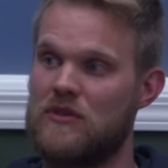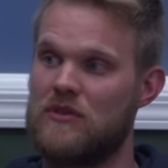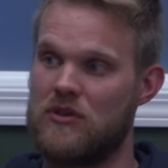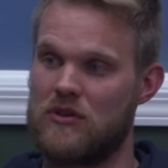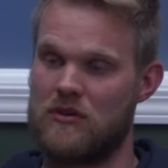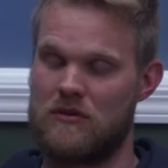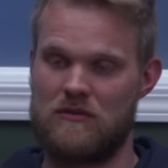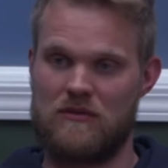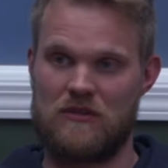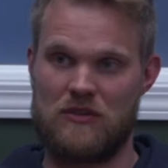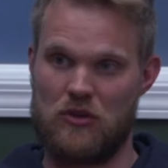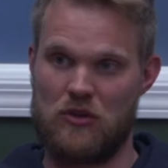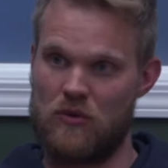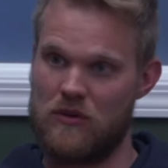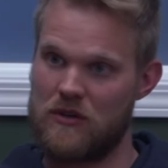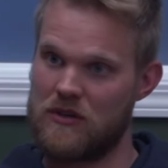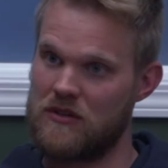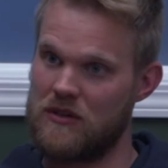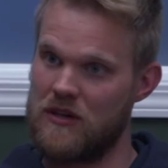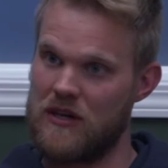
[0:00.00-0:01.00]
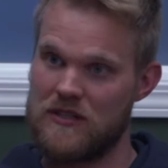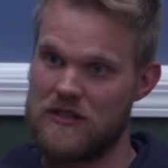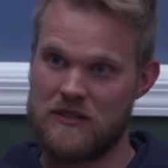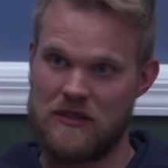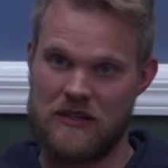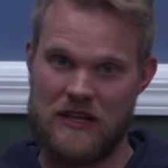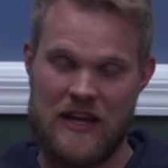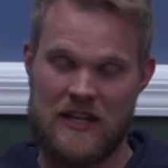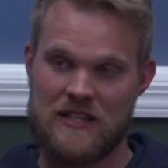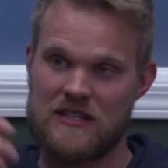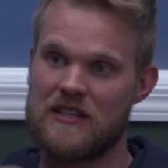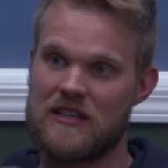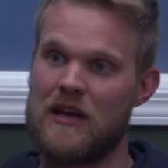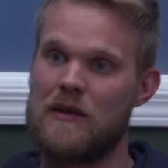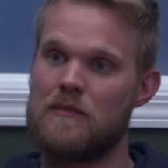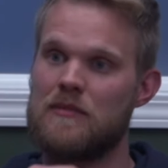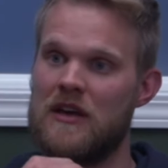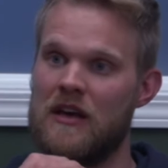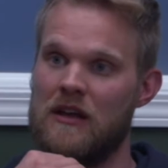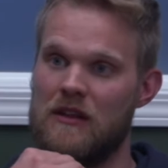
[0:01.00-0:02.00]
go across the
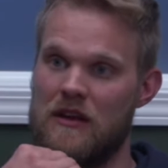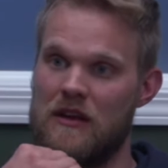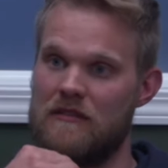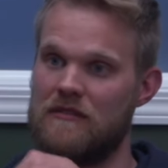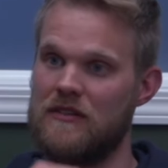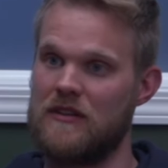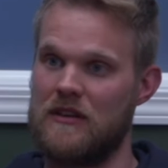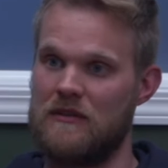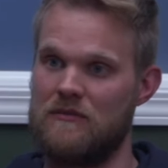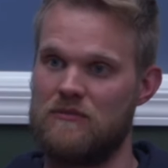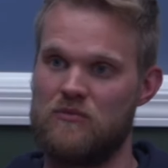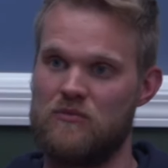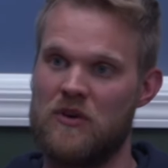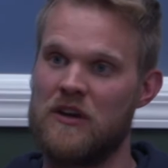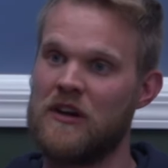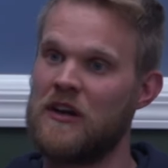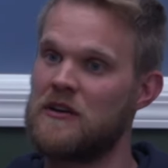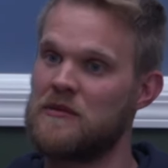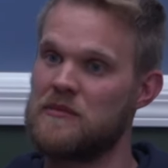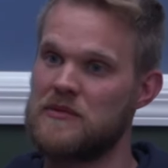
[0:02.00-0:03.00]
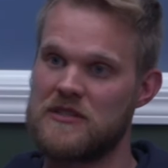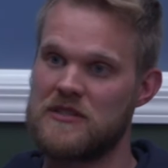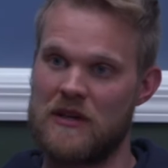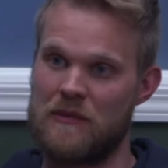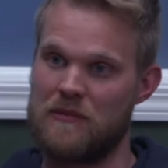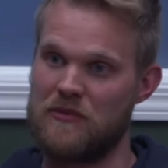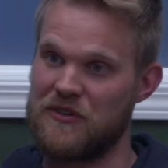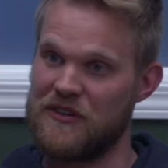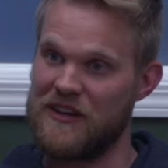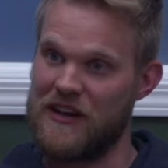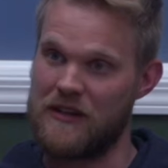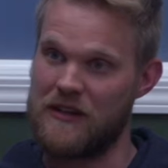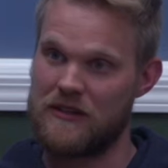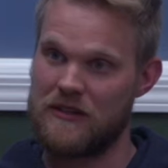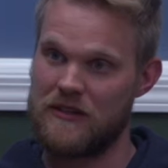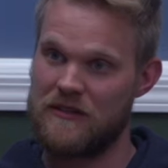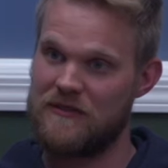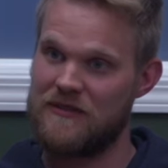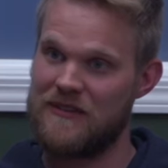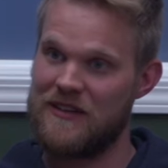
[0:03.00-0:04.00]
landscape, kill everything, 100%
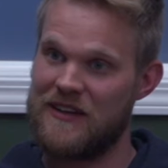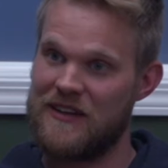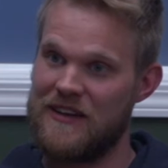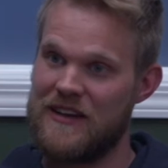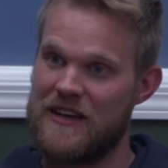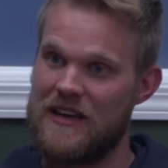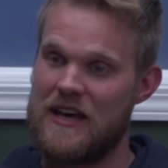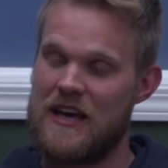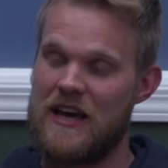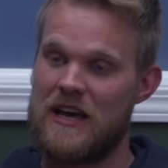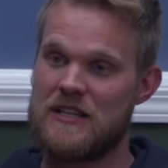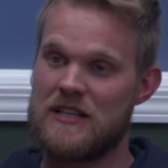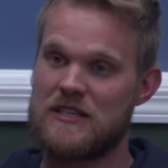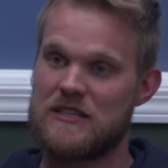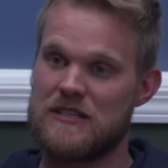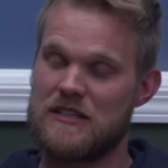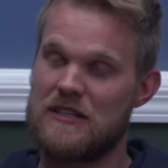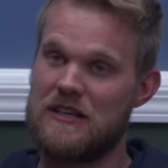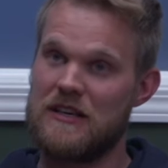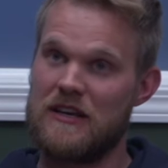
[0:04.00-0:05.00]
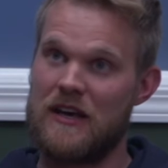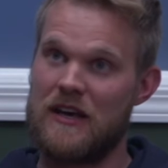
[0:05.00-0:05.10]
mortality. It's